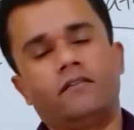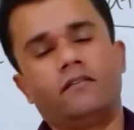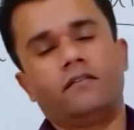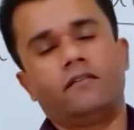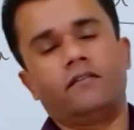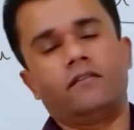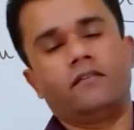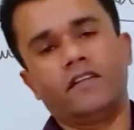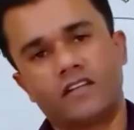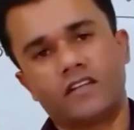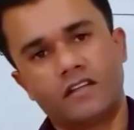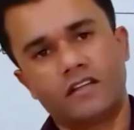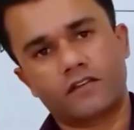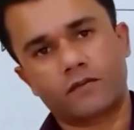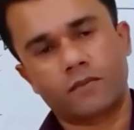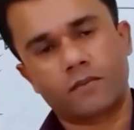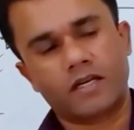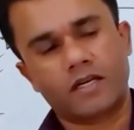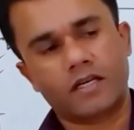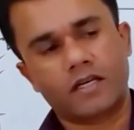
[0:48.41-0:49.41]
we see this
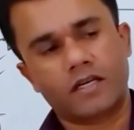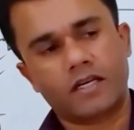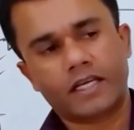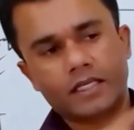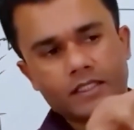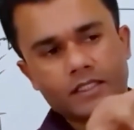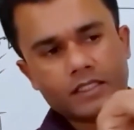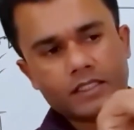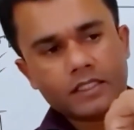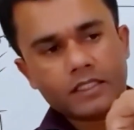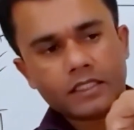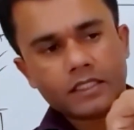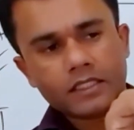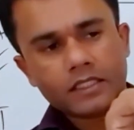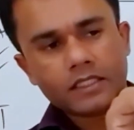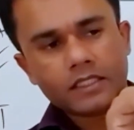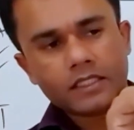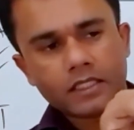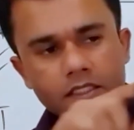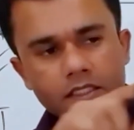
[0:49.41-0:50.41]
one like
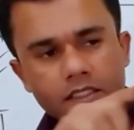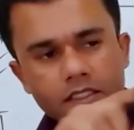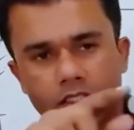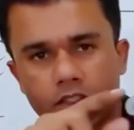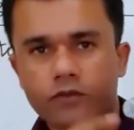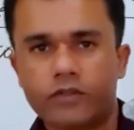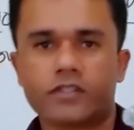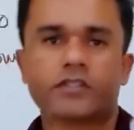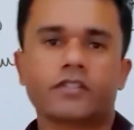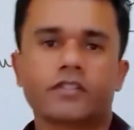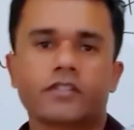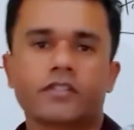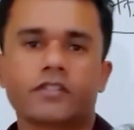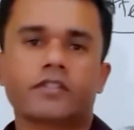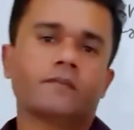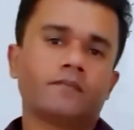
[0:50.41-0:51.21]
continuous.